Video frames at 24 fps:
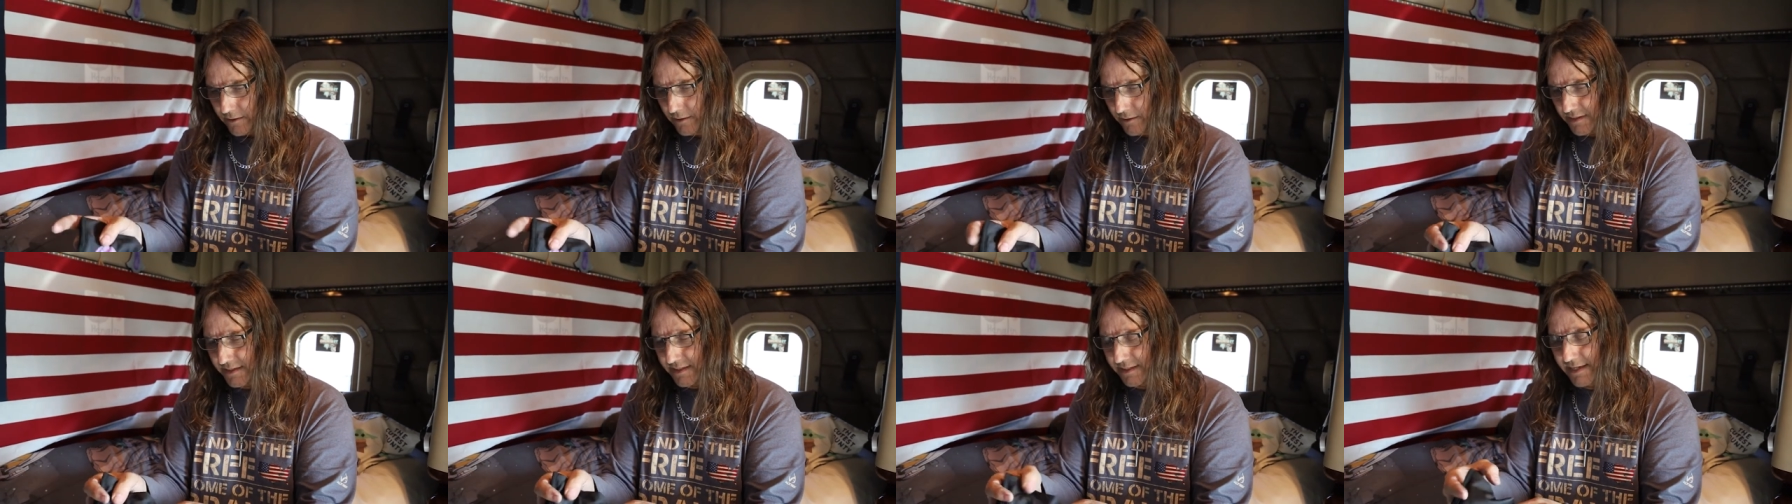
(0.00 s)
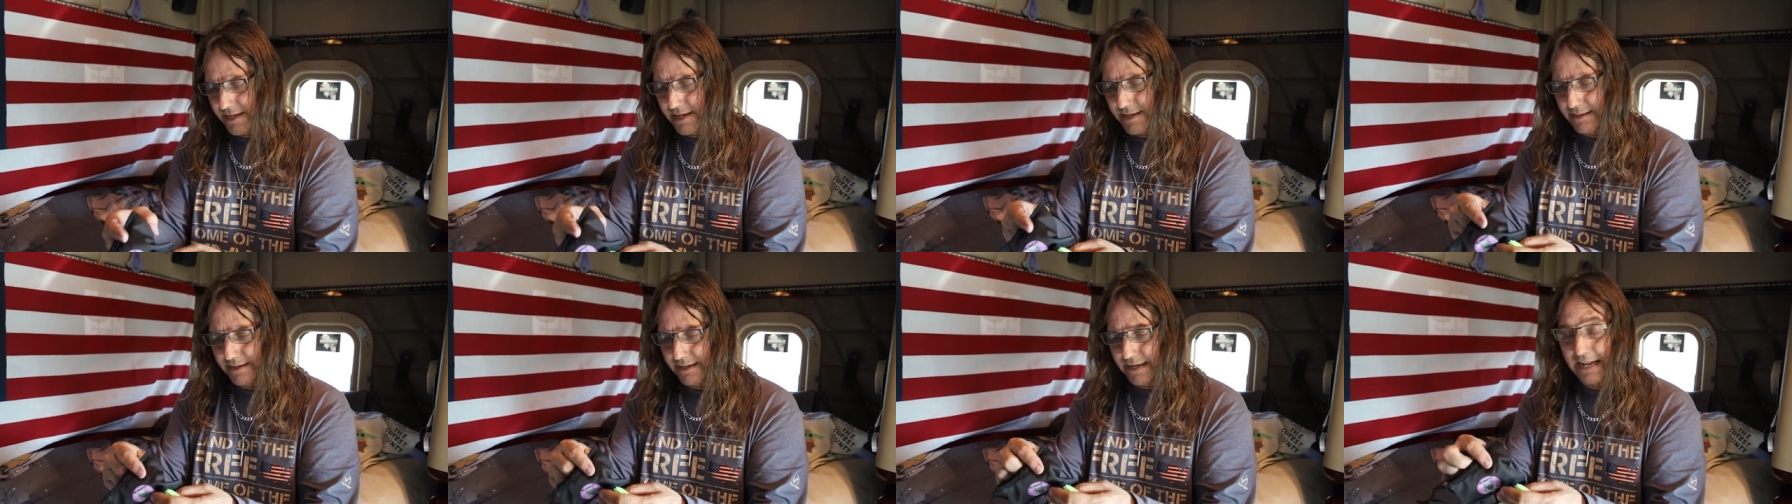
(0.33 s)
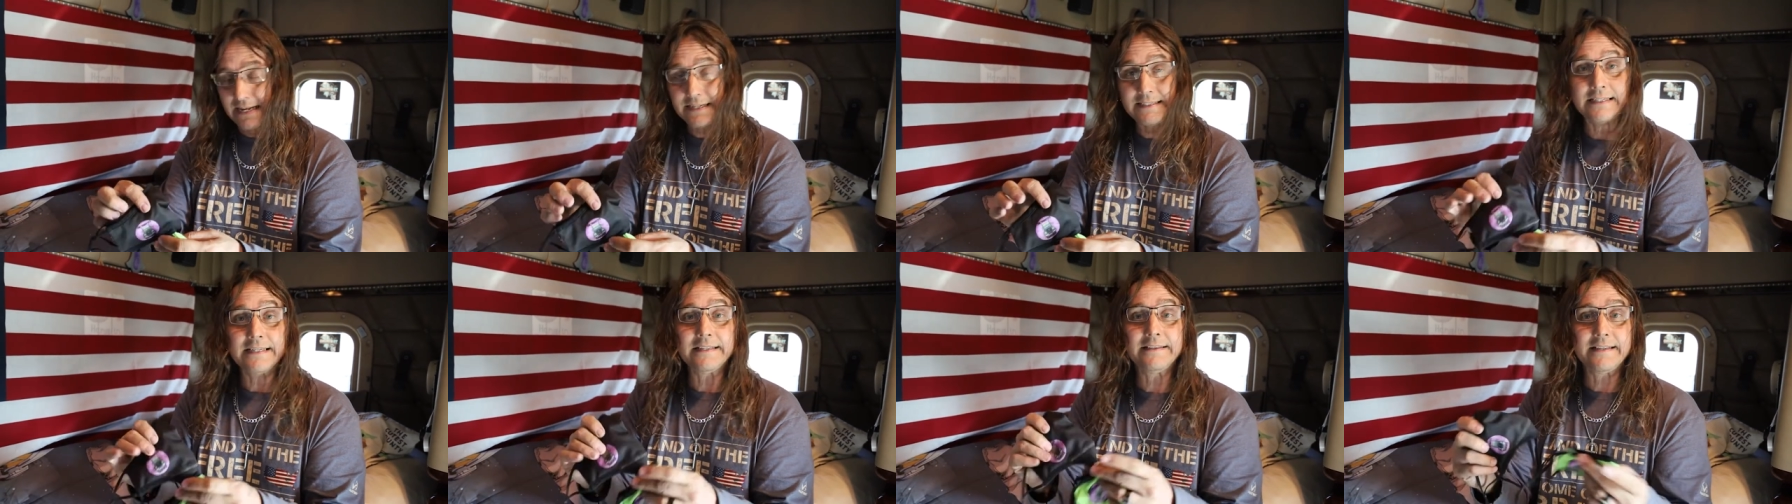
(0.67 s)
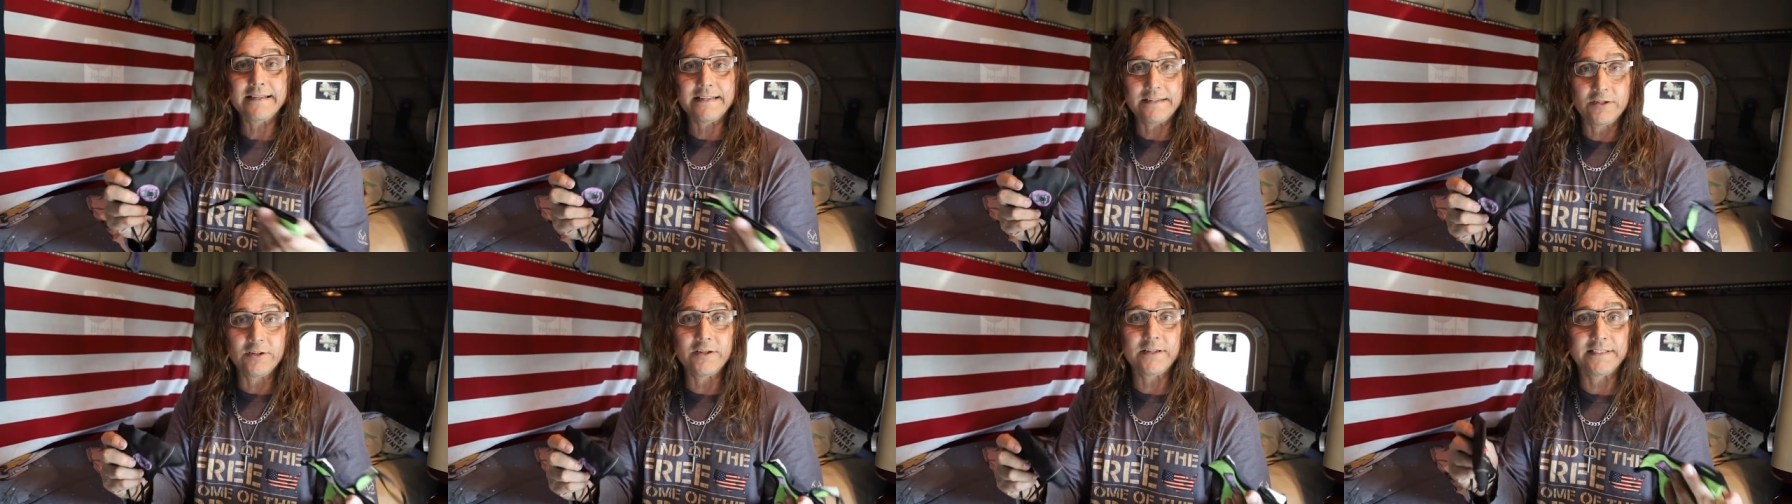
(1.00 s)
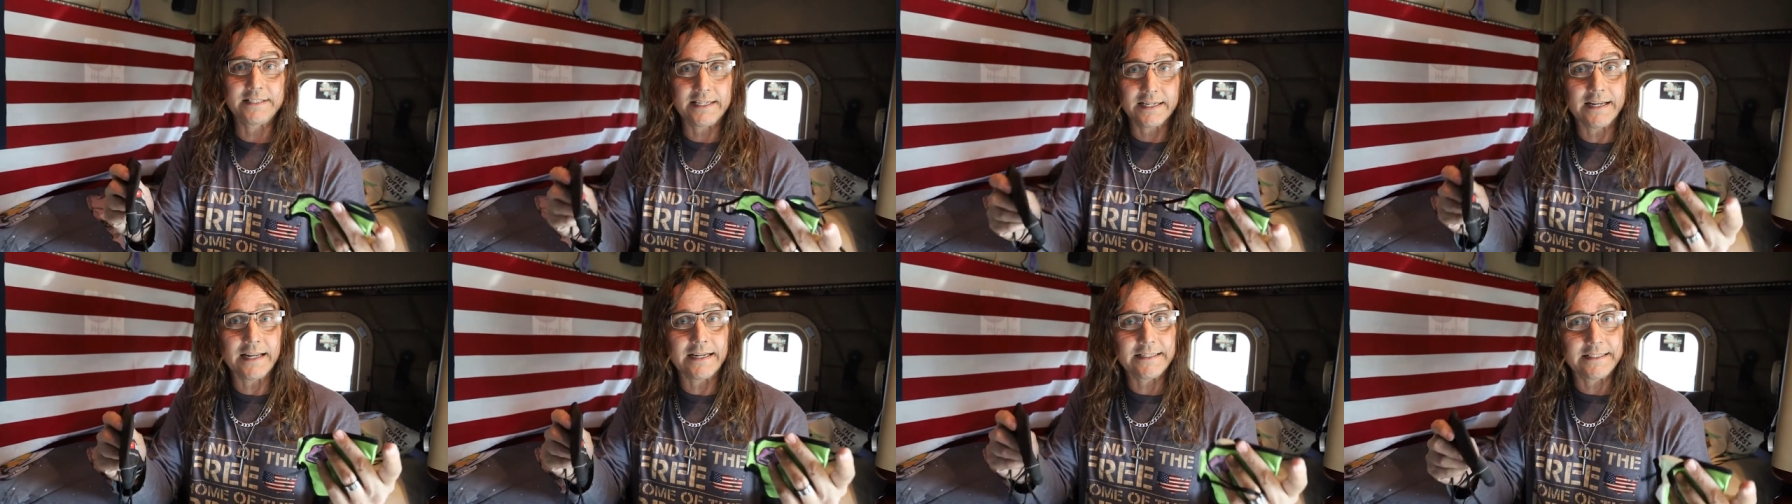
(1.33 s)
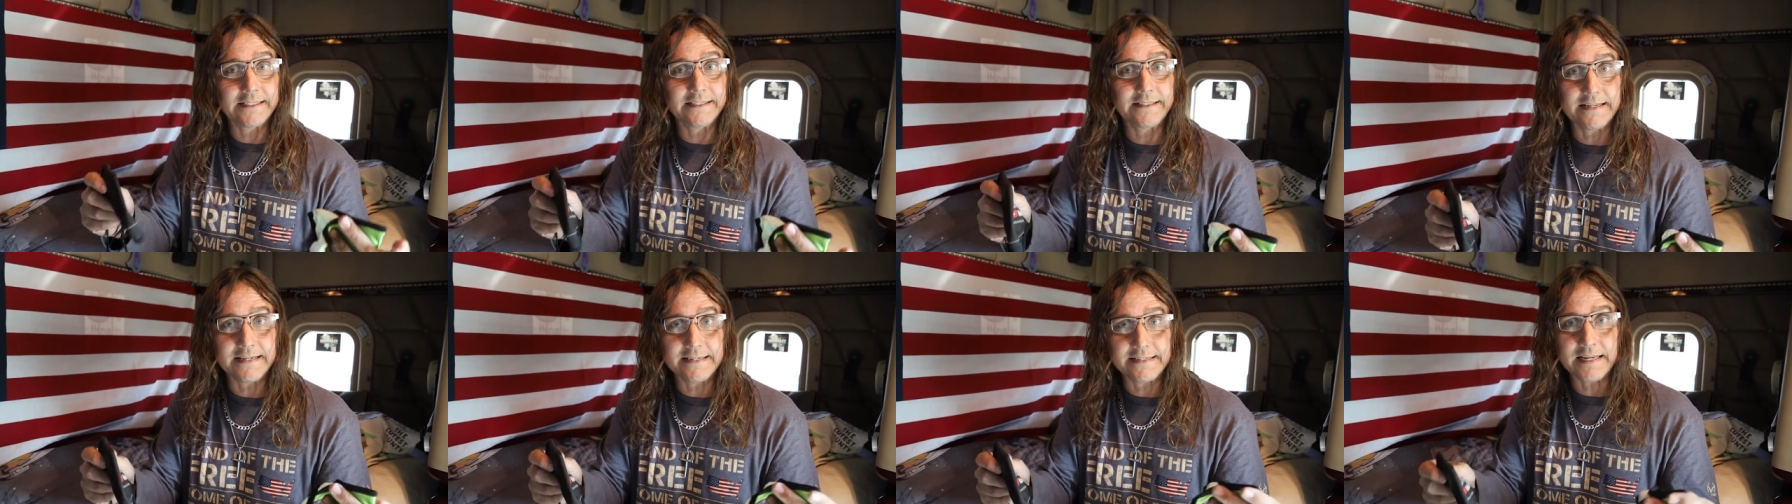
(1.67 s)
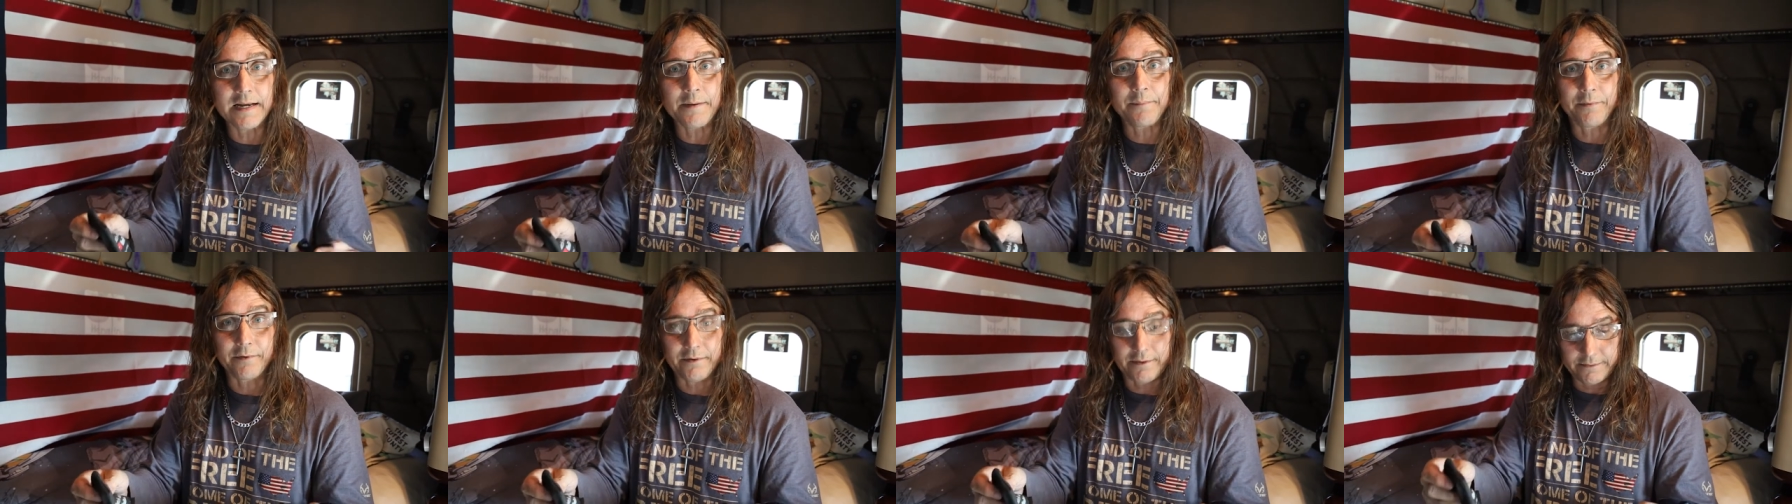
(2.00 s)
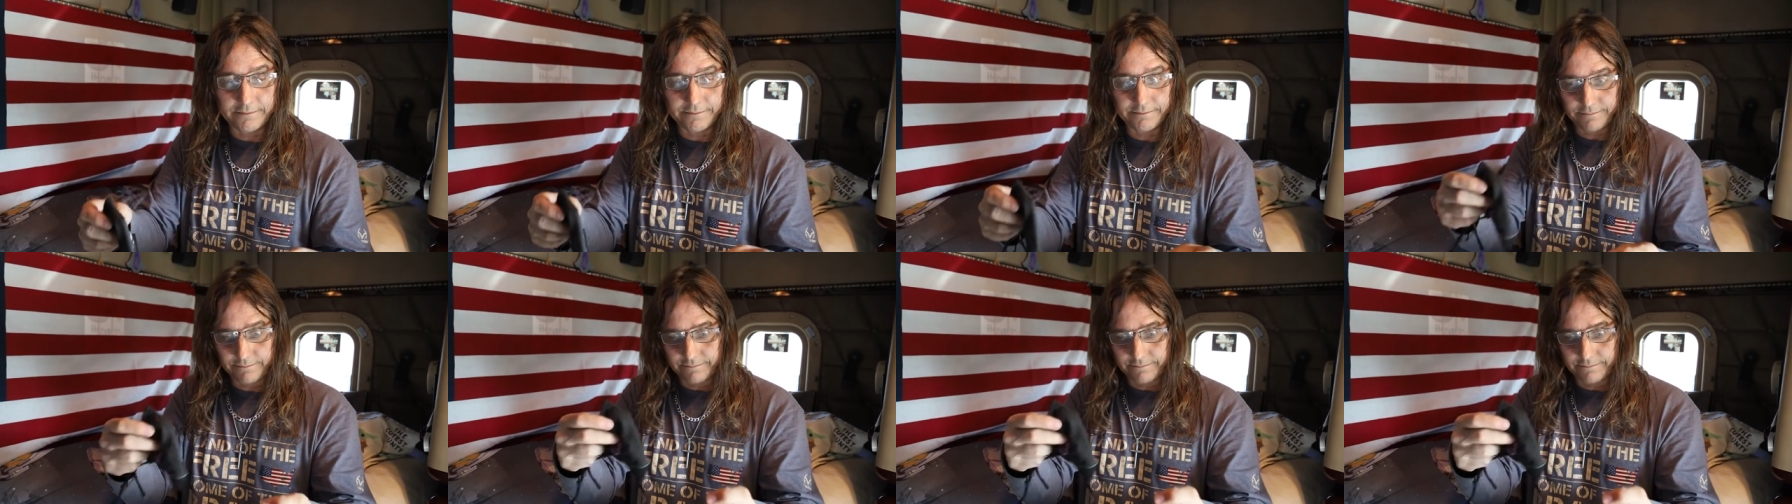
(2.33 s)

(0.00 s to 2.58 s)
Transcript: you'll see that I did these, you can tell I did these separate.